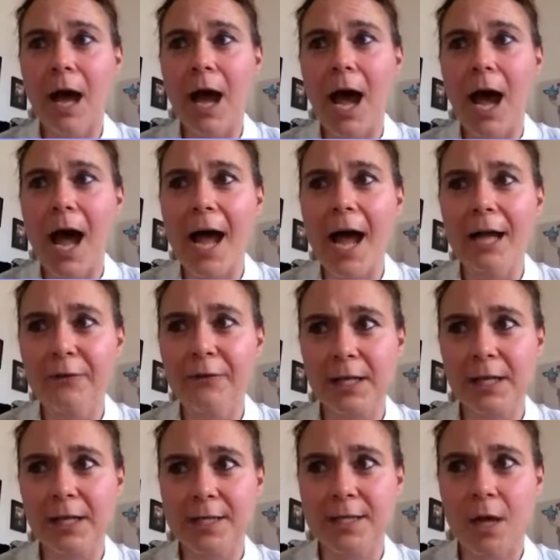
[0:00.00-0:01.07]
I feel
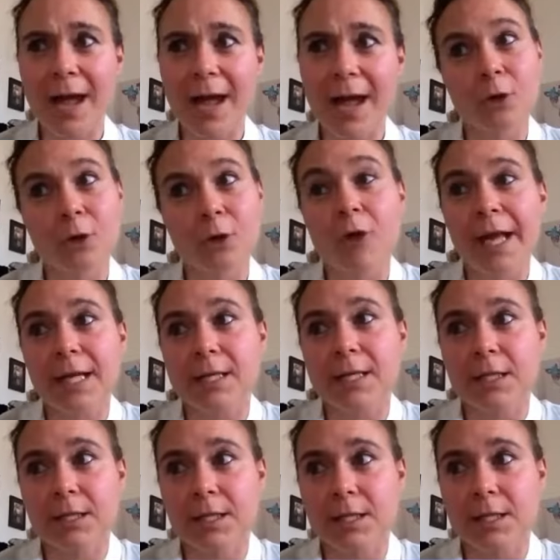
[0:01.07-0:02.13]
as though I have no right
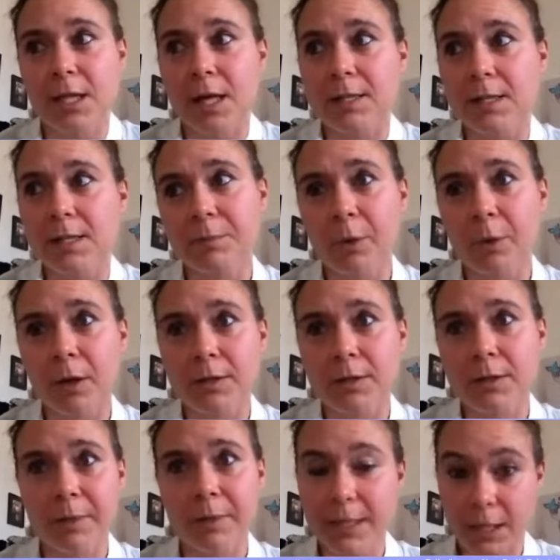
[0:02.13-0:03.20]
to discuss this
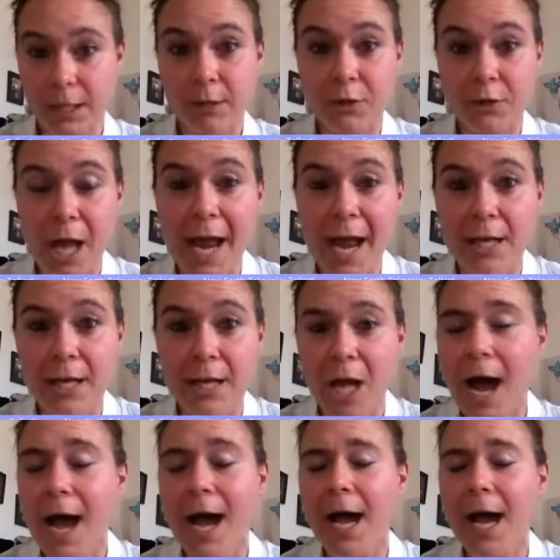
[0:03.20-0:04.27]
possibility of change.
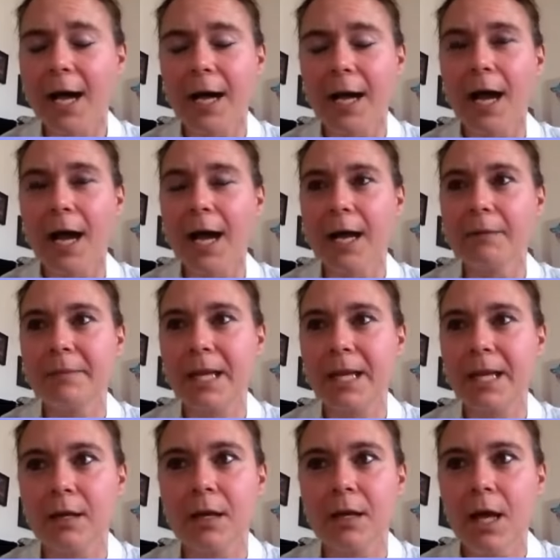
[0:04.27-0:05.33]
I, I, I
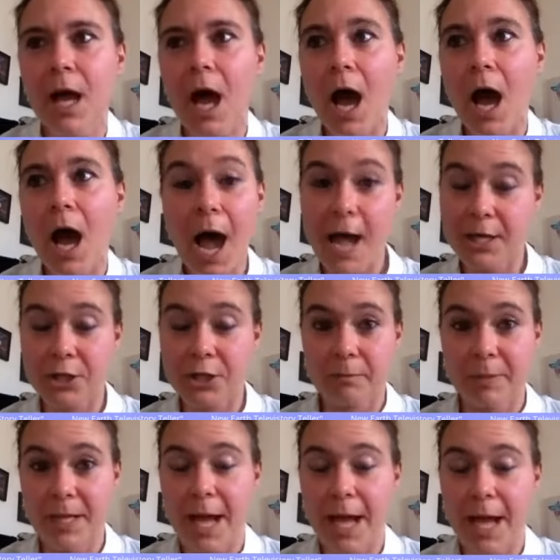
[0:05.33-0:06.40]
mean, I should
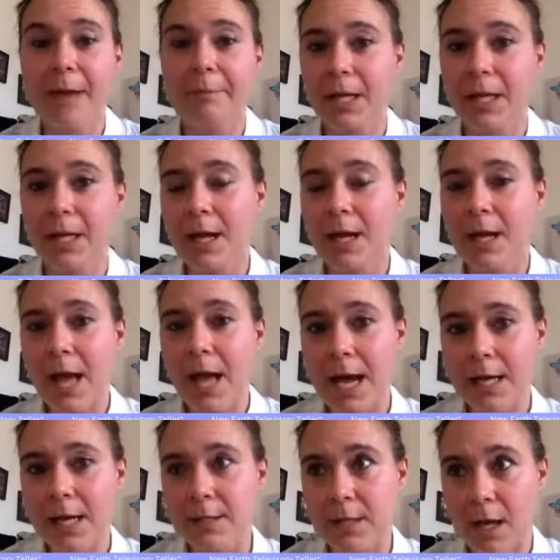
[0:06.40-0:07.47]
be happy
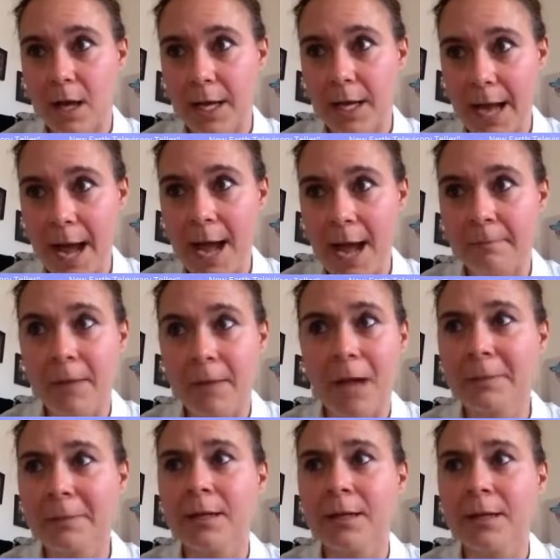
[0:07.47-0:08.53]
as I am. I
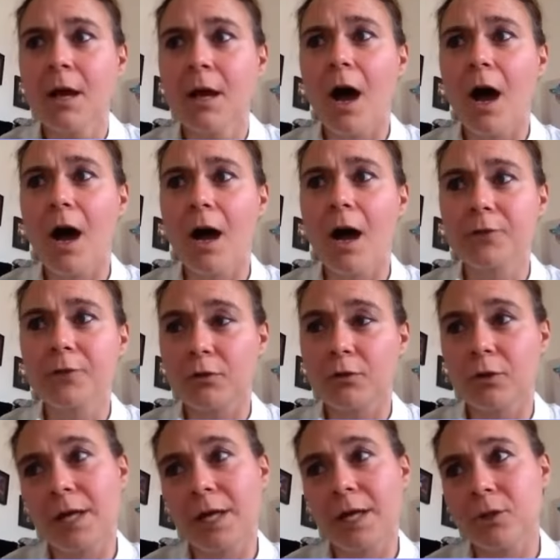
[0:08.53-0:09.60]
mean, after
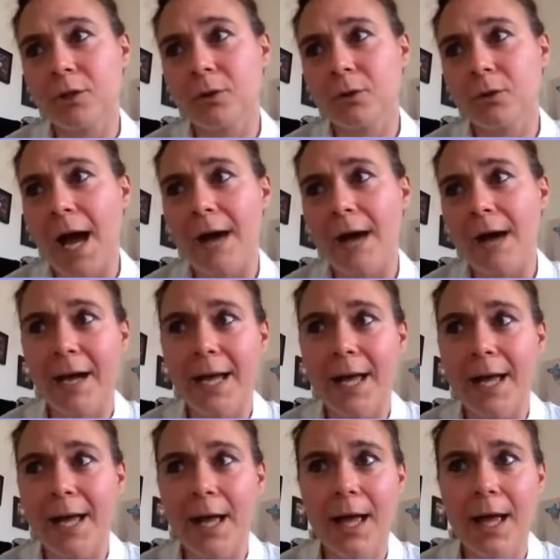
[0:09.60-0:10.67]
all, I do have my
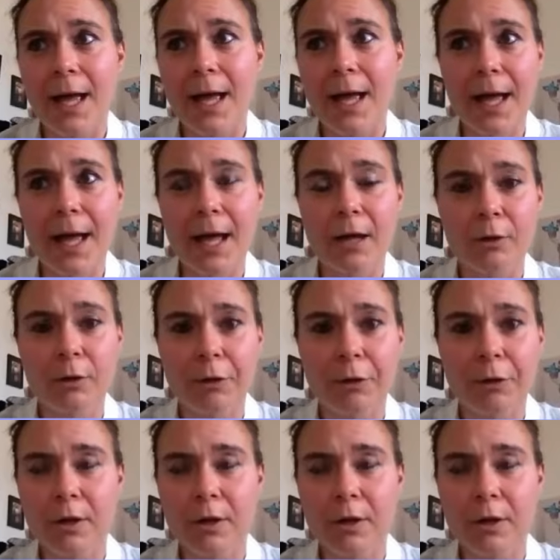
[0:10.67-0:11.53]
health.